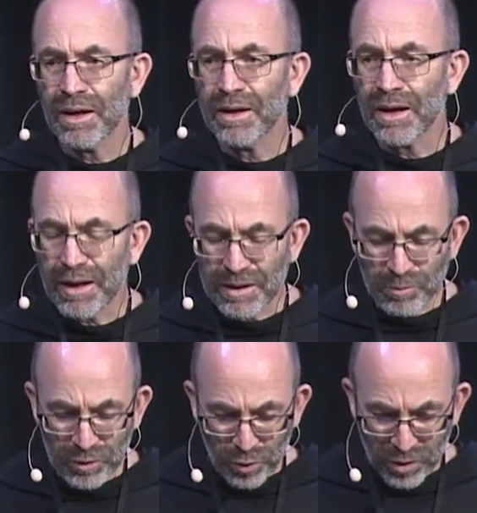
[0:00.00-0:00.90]
and I
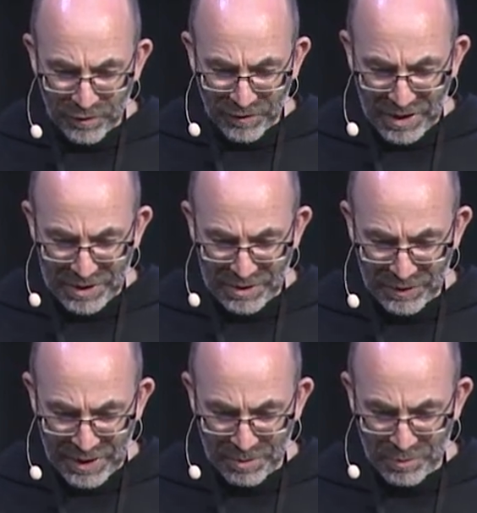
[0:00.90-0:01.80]
am glorified in
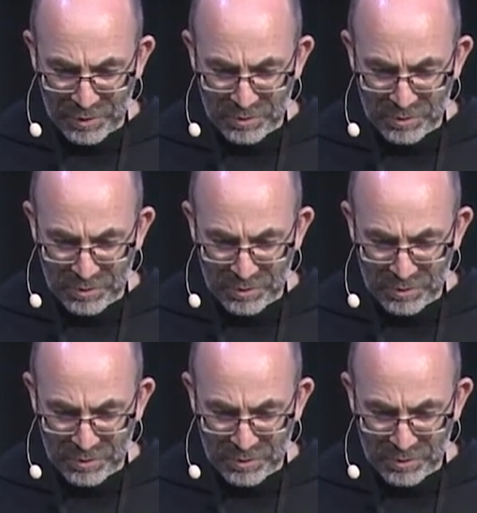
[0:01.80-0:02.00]
them.